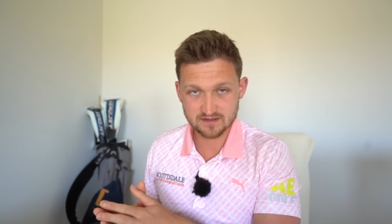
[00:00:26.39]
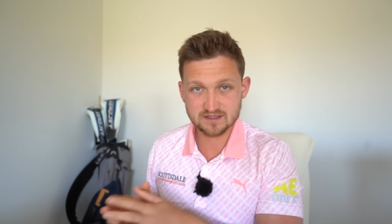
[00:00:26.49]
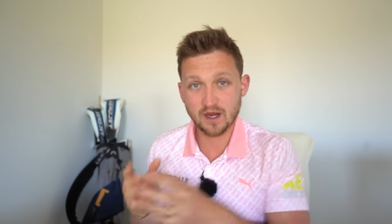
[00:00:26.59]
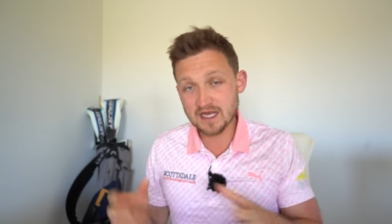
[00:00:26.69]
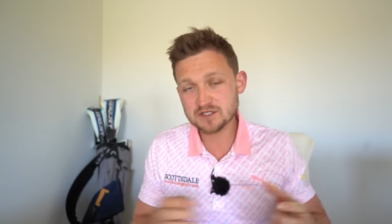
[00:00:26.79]

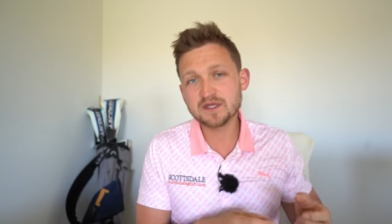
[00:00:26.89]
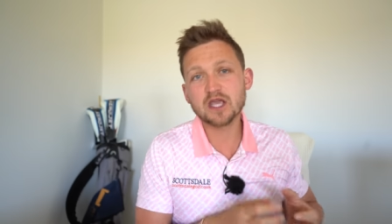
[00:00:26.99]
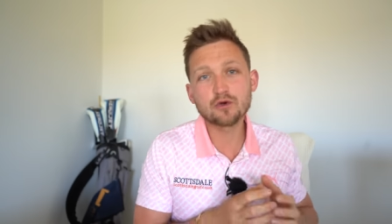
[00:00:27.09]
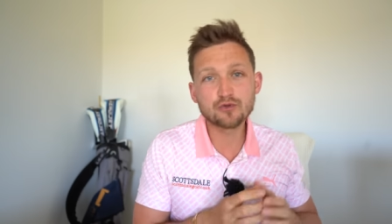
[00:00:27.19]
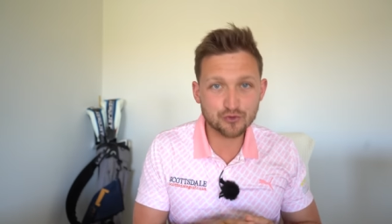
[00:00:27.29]
So as we
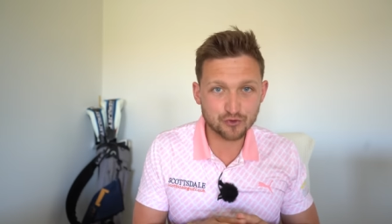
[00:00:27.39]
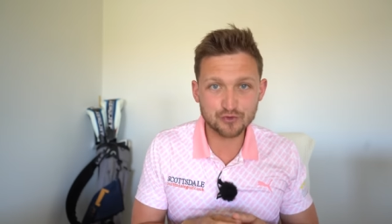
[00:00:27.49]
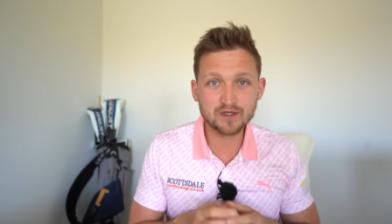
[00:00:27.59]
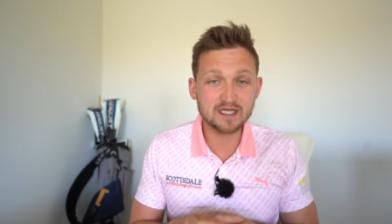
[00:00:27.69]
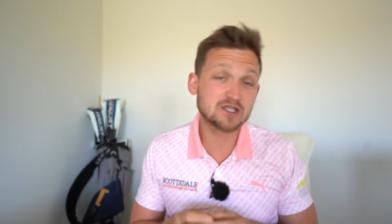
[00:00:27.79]
go
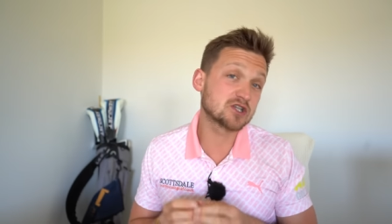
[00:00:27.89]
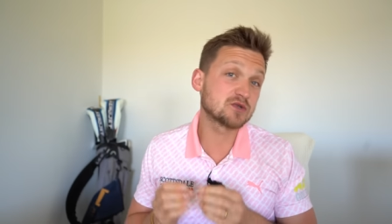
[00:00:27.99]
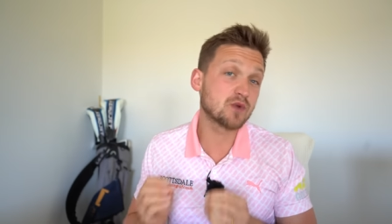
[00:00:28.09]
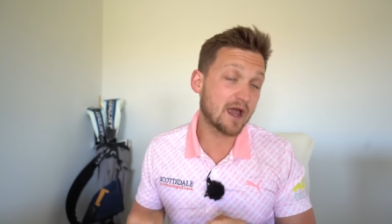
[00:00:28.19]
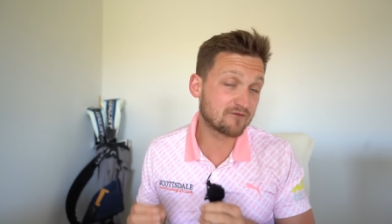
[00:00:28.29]
through each
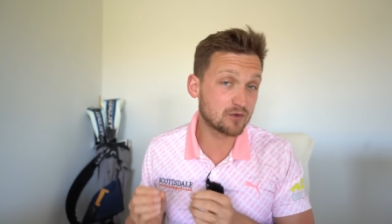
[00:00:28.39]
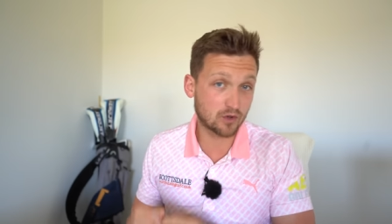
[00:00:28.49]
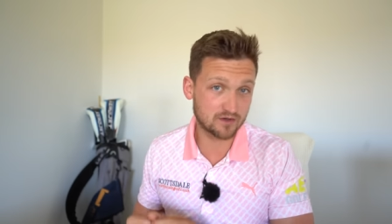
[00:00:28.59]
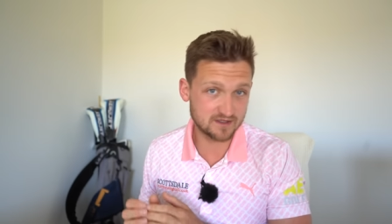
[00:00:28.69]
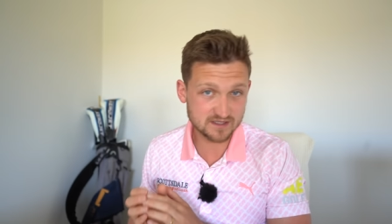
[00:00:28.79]
and every
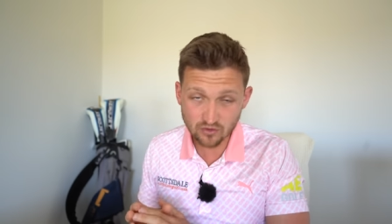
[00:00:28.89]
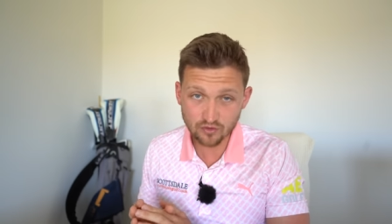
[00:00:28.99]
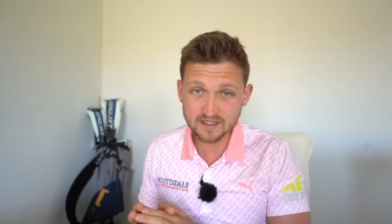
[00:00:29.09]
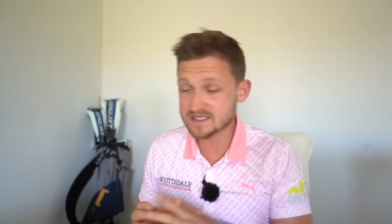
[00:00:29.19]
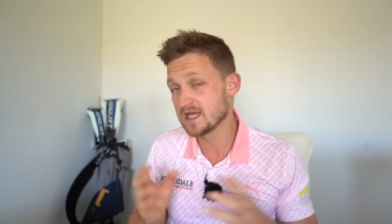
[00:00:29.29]
one of these
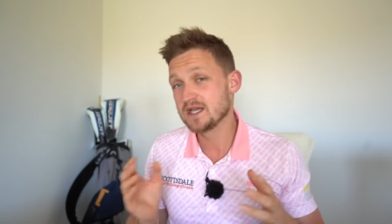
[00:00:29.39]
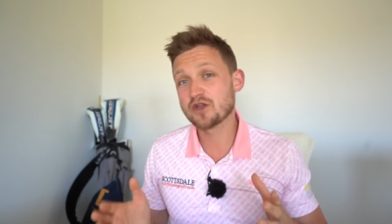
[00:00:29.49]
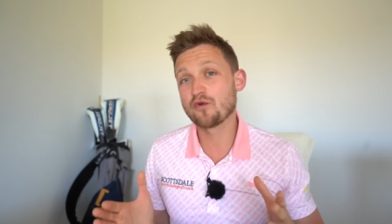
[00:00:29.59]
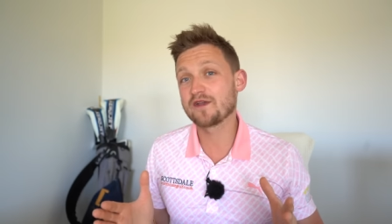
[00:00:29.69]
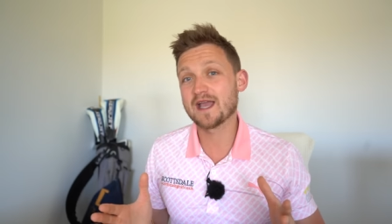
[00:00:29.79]
stories,
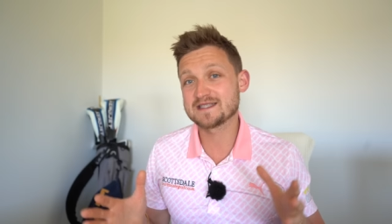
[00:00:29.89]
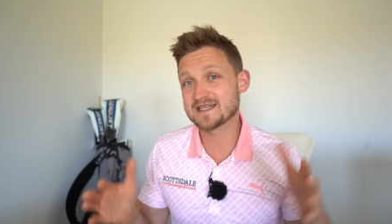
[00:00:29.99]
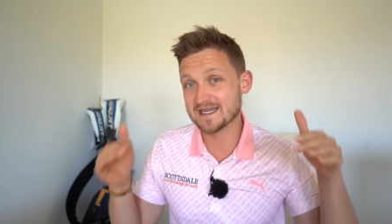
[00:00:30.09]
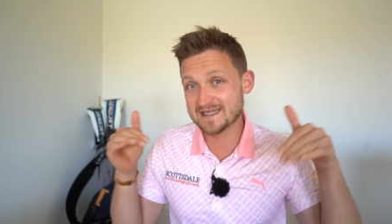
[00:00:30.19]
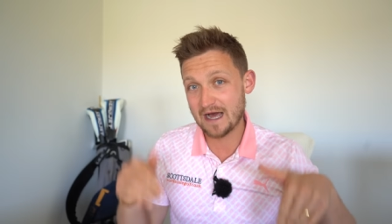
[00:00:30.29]
don't forget to
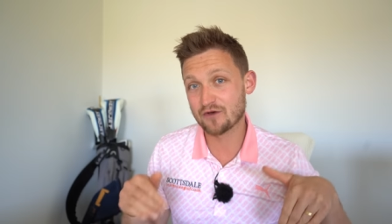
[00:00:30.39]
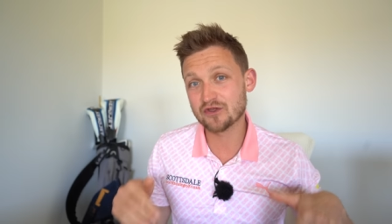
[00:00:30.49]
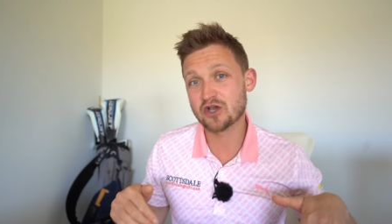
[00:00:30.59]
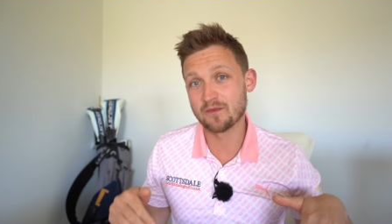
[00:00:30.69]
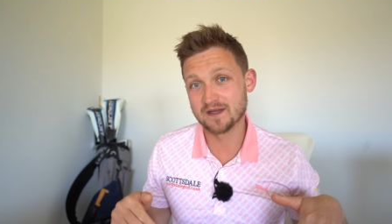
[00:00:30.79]
get down in
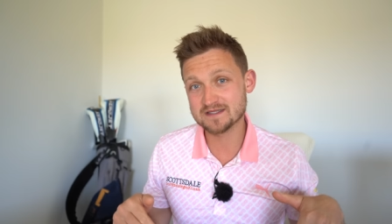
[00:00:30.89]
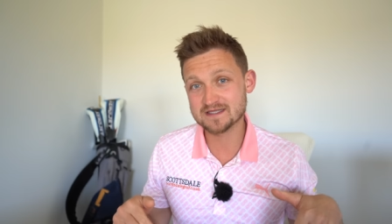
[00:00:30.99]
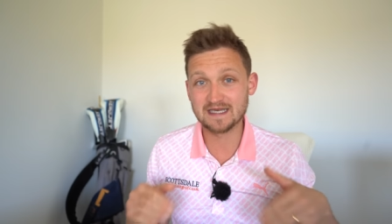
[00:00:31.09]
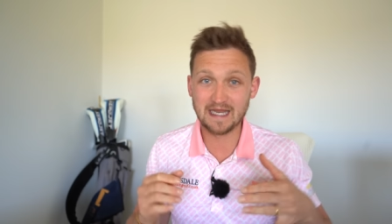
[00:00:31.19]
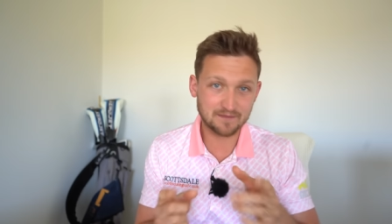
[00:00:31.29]
the
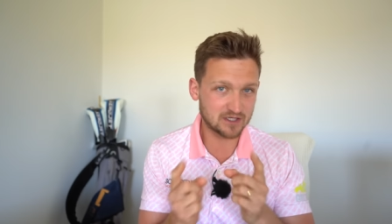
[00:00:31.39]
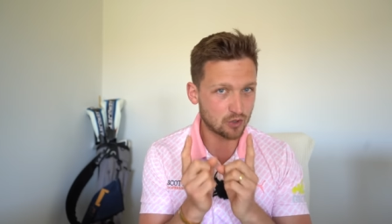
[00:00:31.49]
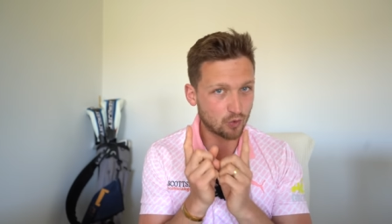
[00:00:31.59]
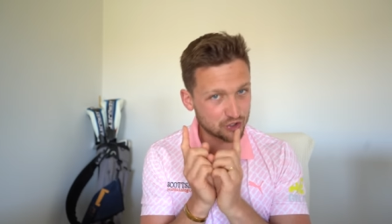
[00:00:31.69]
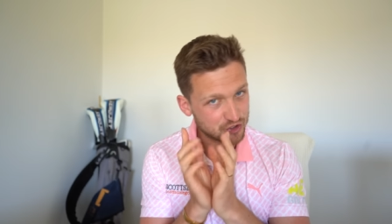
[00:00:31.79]
comments, let me know
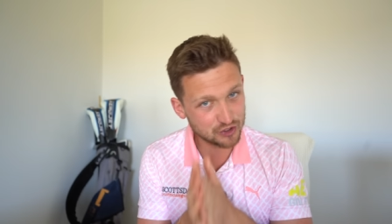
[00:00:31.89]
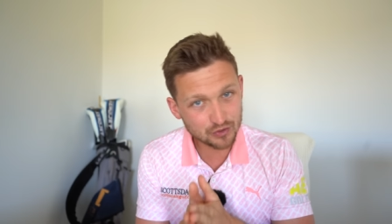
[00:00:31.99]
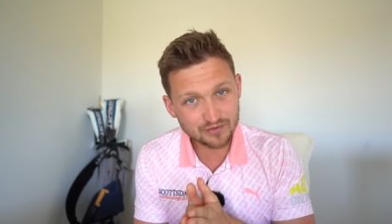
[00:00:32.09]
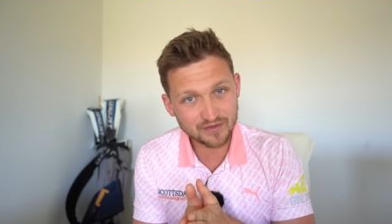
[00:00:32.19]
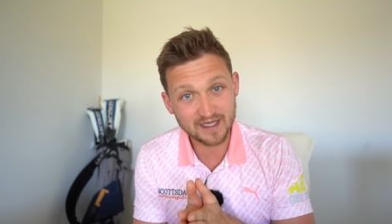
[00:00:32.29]
what
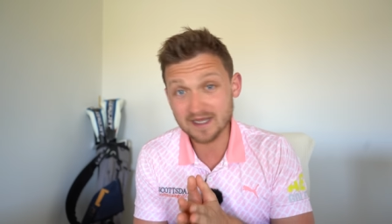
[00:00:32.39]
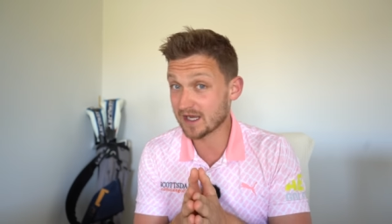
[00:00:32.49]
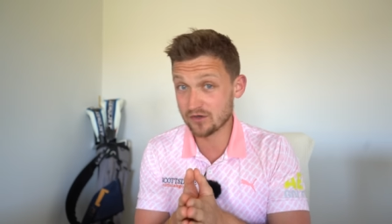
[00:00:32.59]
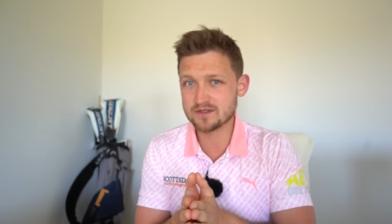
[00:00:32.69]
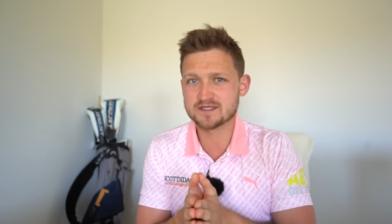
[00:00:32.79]
you think,
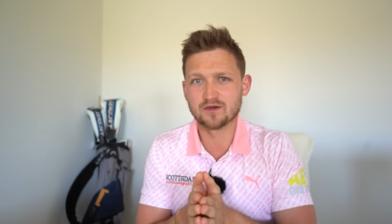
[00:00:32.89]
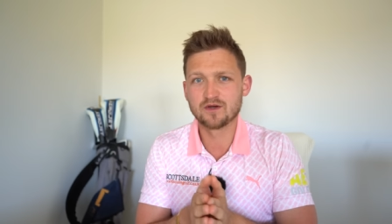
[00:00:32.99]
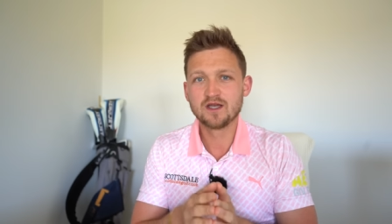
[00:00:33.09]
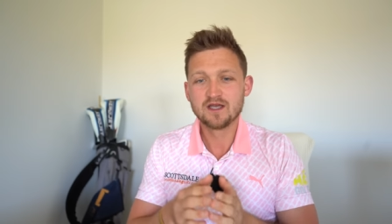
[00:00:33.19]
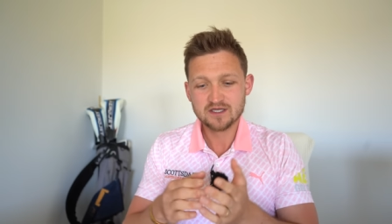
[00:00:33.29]
and also
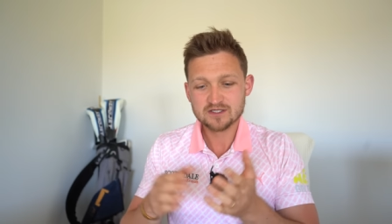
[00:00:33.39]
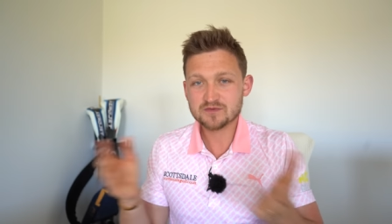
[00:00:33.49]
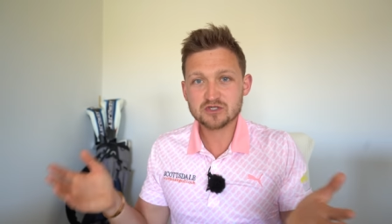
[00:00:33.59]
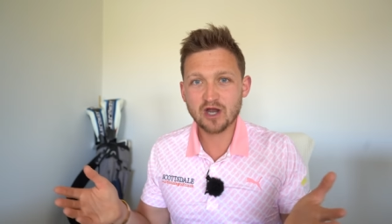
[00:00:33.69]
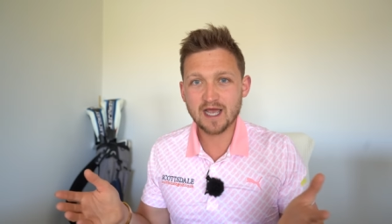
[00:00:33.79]

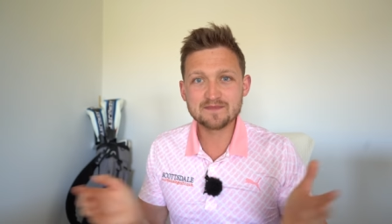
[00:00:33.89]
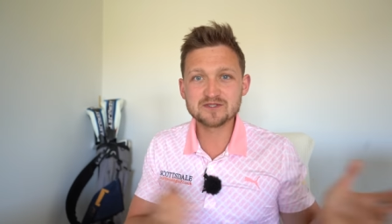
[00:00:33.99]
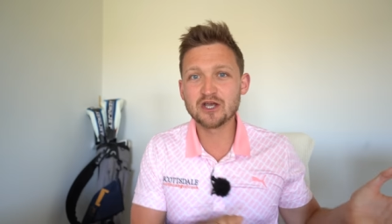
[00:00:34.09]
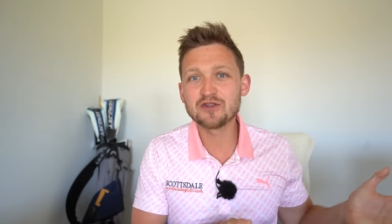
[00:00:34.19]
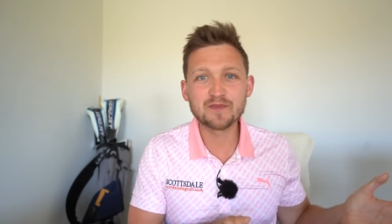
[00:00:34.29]
subscribe,
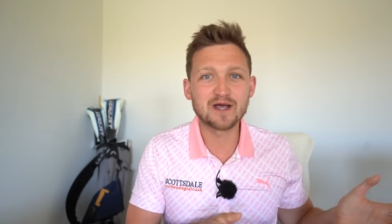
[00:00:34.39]
turn the